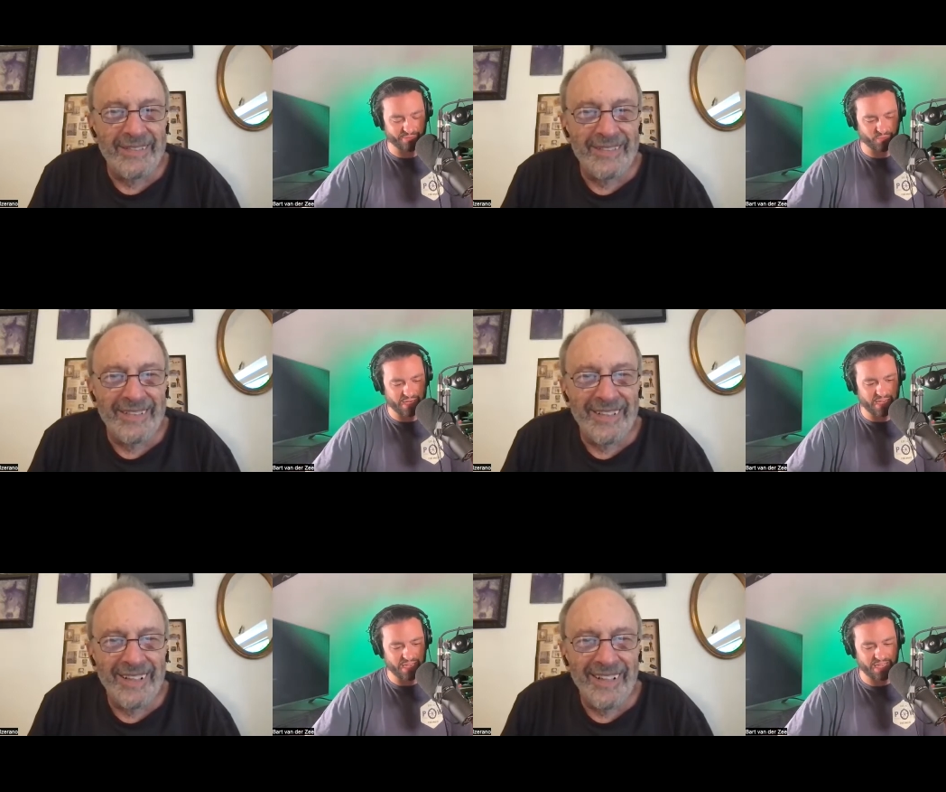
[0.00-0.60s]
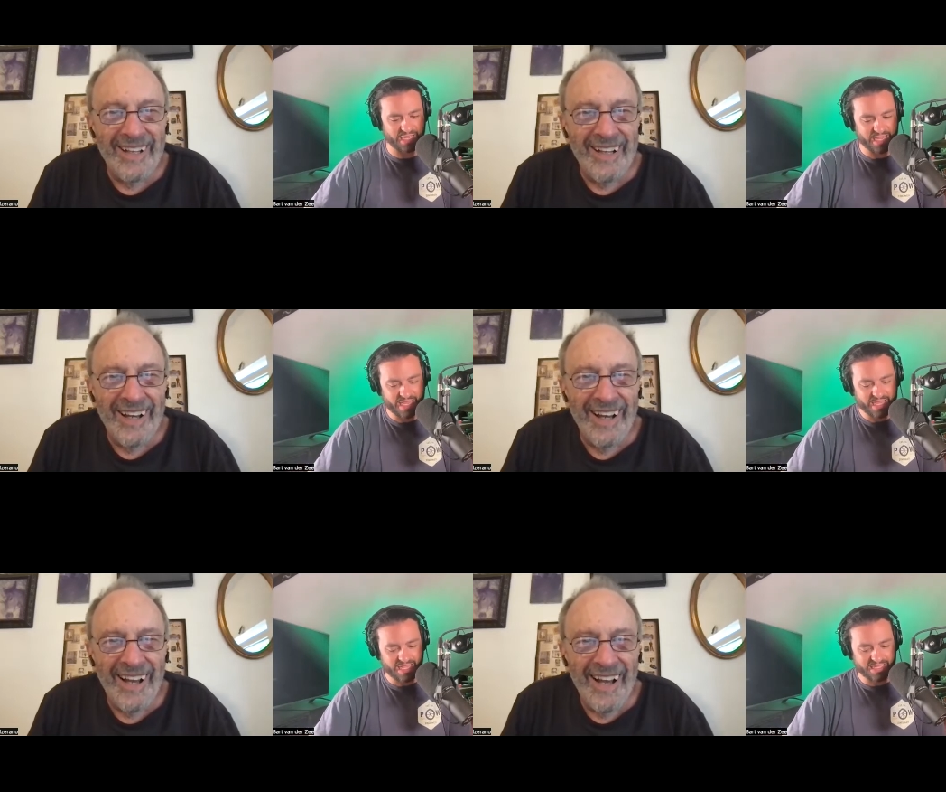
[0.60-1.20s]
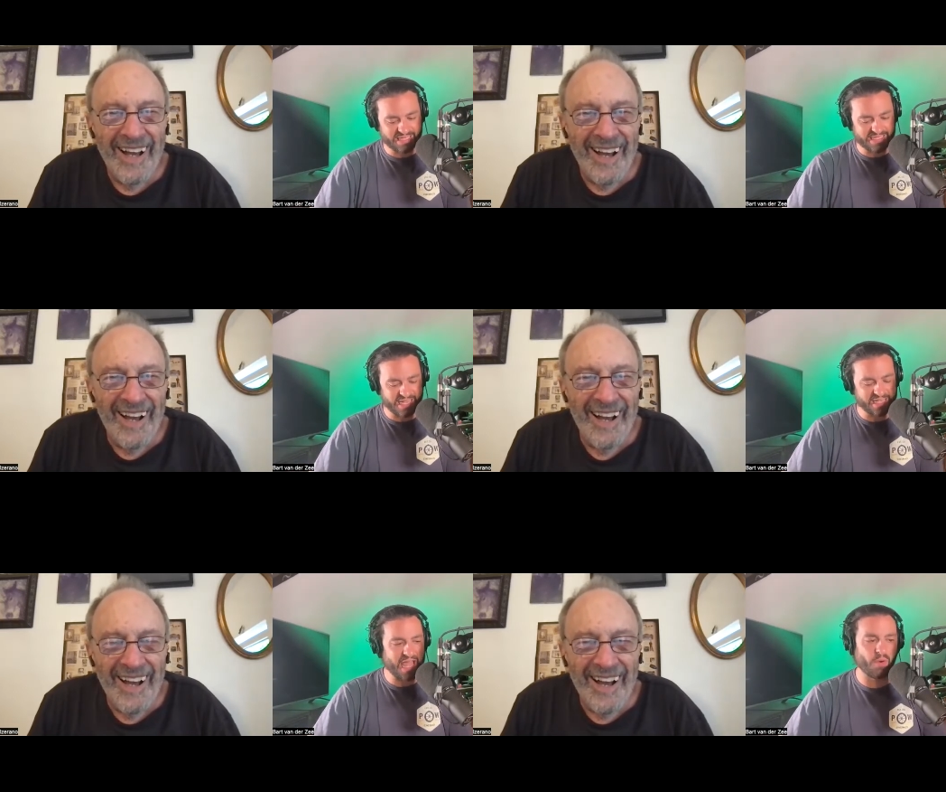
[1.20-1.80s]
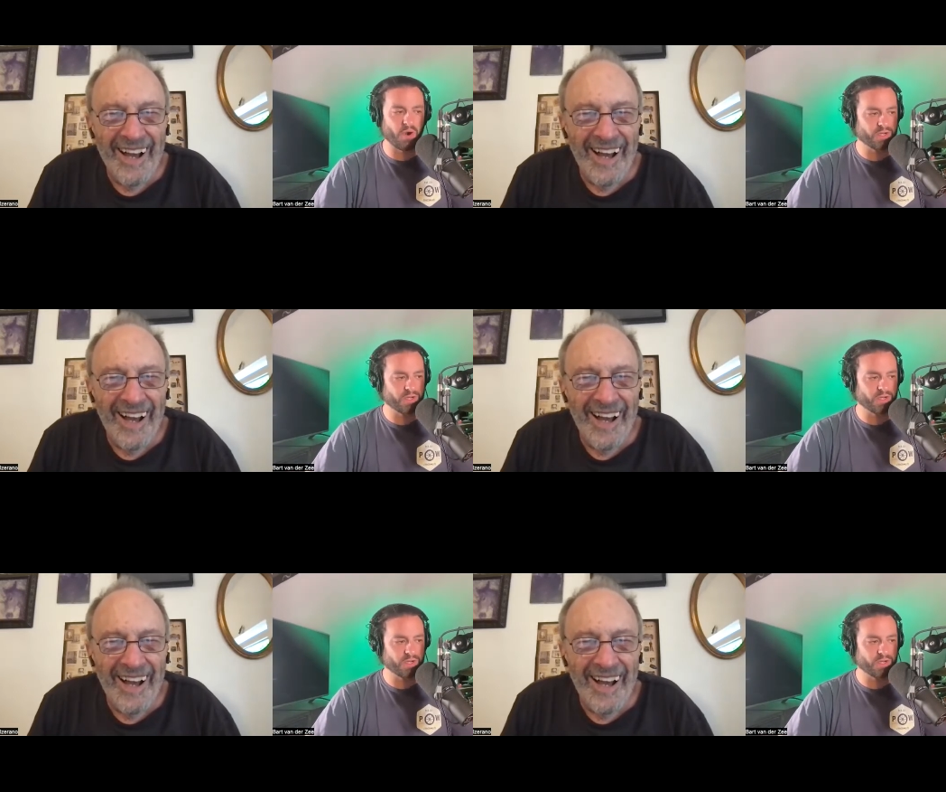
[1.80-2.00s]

Speaker 1: what a what a. It's things like that where